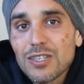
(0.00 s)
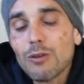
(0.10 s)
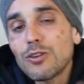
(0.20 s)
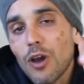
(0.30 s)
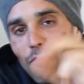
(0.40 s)

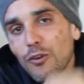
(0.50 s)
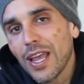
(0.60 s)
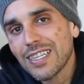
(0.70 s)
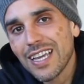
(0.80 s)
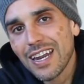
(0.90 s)
So
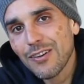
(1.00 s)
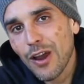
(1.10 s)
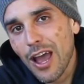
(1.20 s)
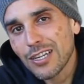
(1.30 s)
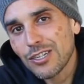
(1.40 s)
don't forget to get
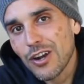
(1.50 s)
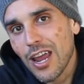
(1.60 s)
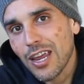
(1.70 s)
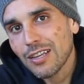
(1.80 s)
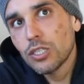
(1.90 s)
in your
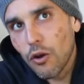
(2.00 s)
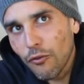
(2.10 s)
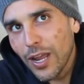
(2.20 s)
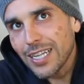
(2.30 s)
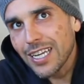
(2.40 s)
entree.
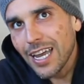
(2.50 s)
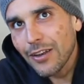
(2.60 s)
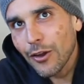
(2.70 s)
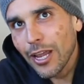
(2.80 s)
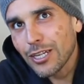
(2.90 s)
Don't forget to
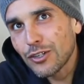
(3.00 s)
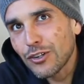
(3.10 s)
get in your